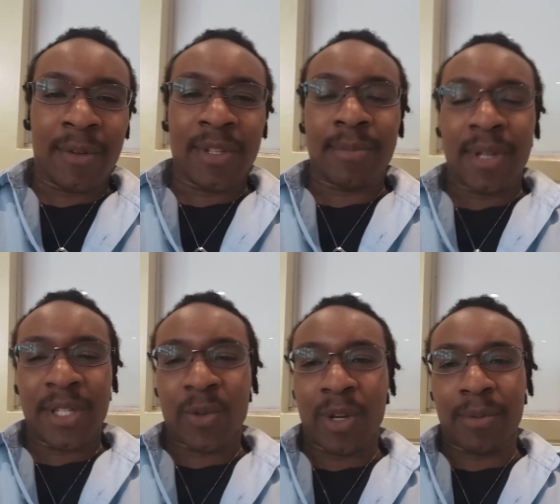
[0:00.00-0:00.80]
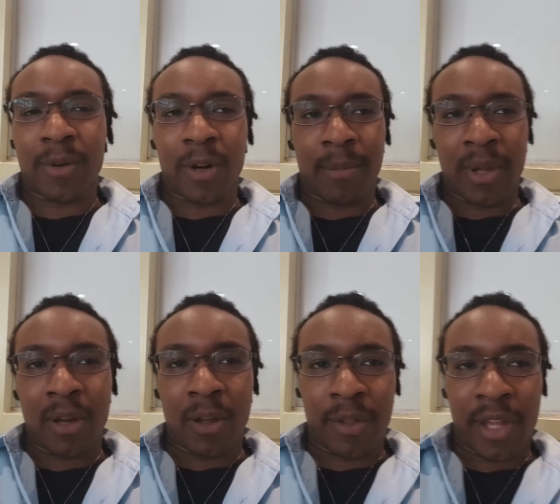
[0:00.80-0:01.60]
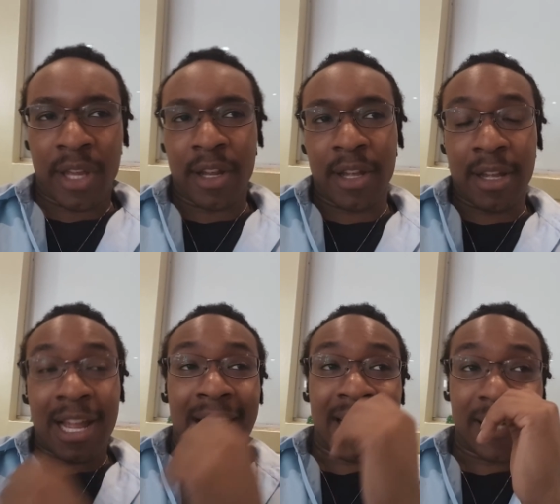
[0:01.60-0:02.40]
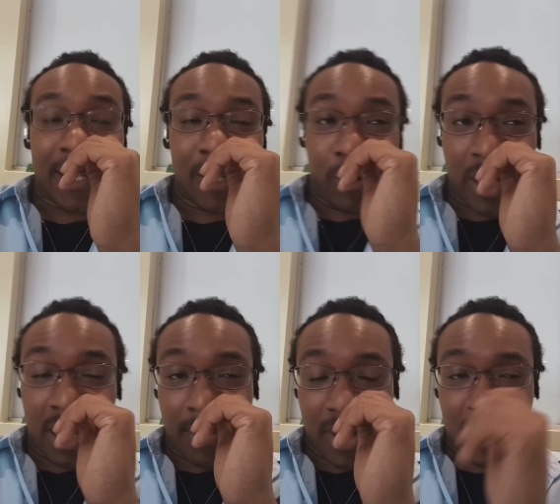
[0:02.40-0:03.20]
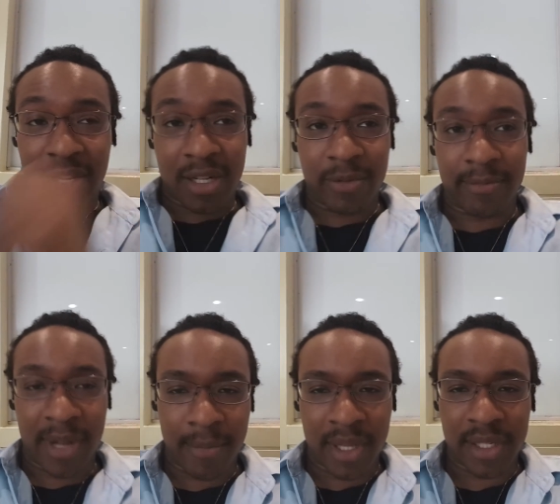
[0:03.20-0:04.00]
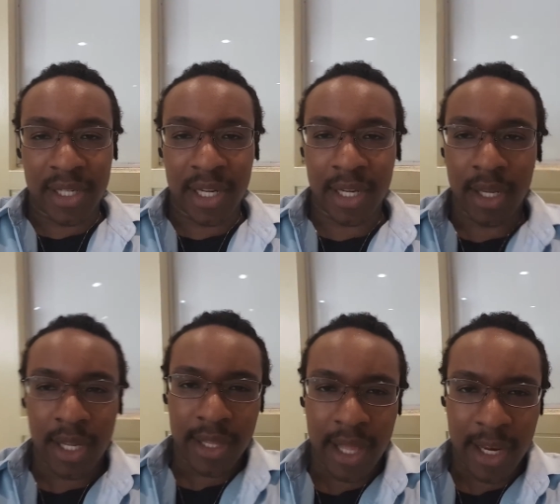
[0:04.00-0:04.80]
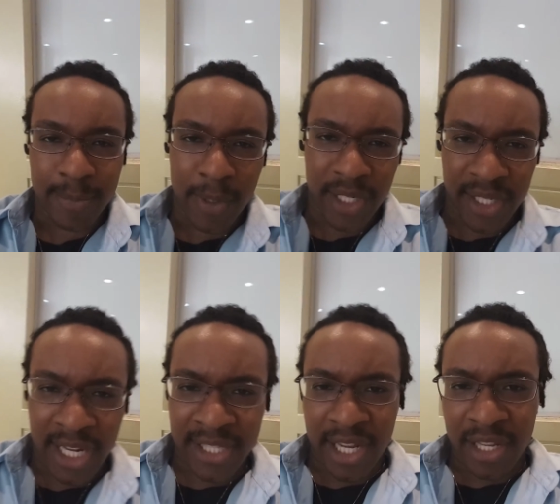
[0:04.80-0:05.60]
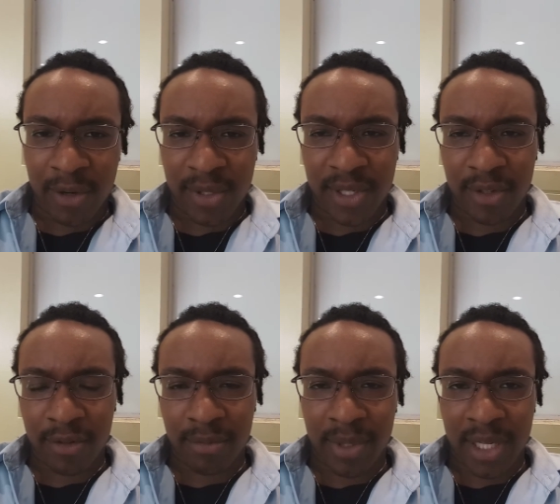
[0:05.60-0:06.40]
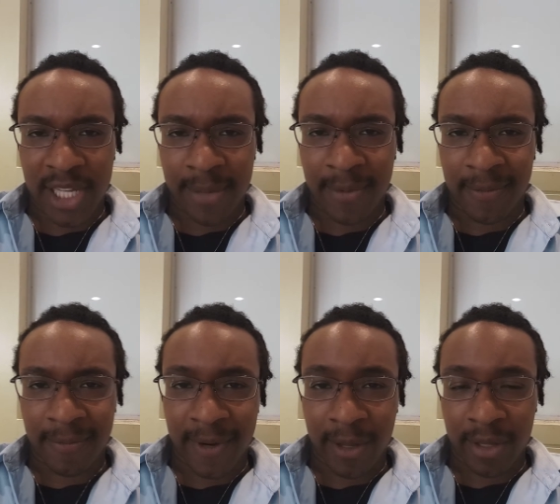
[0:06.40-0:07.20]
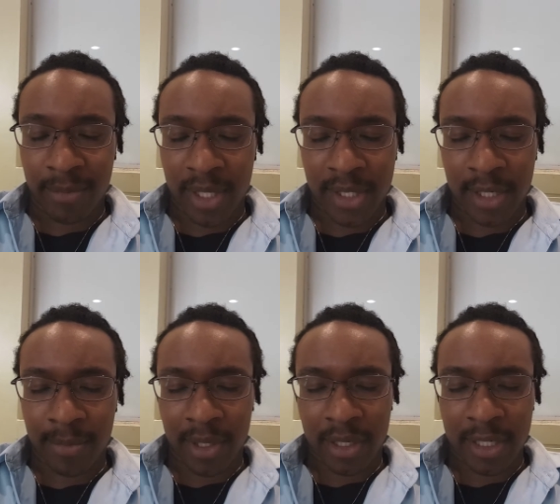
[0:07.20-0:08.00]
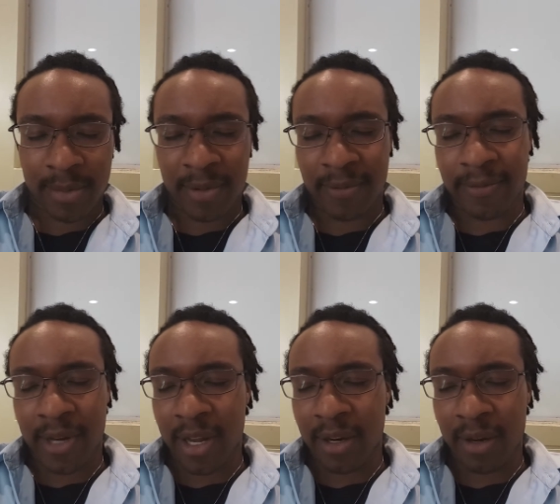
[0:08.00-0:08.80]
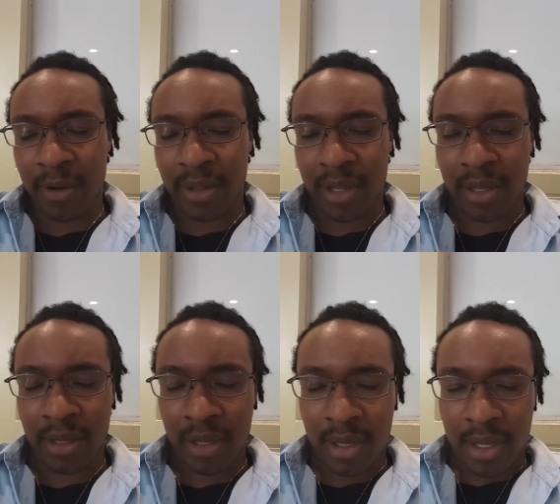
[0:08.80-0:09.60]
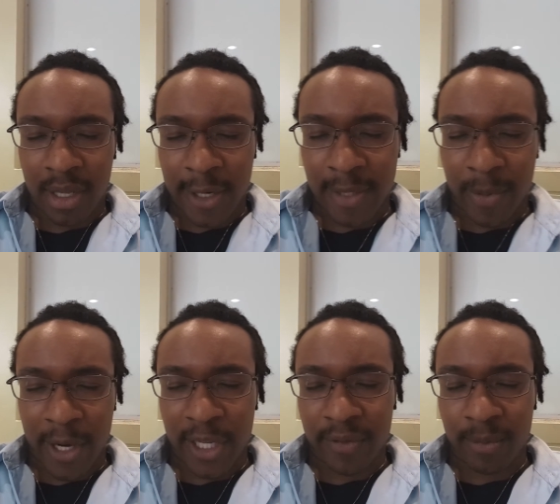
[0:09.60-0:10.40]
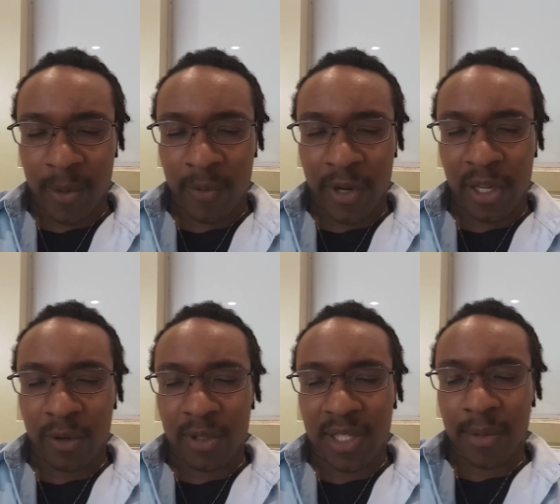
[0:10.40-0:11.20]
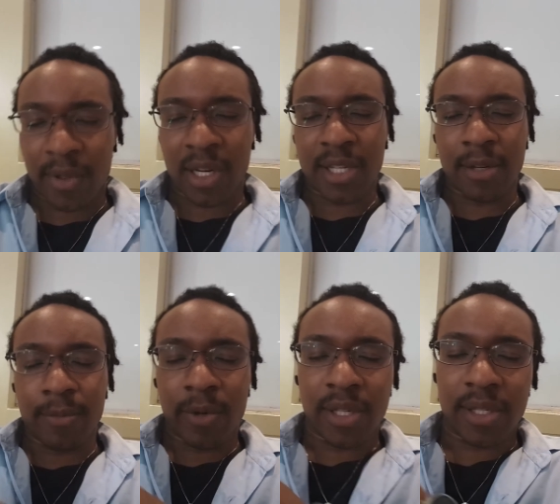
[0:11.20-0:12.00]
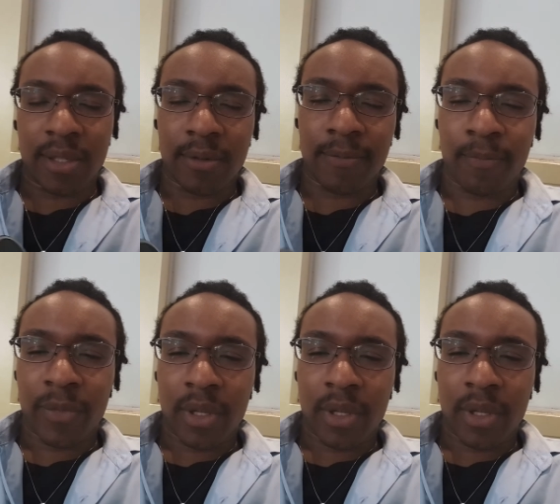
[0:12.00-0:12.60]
It was a mentoring program and all that. Uh, I actually still keep in touch with my mentee. Not as much as, I used to because I've been fairly busy, but it's been fine and everything. I should probably give him a ring or something at some point soon.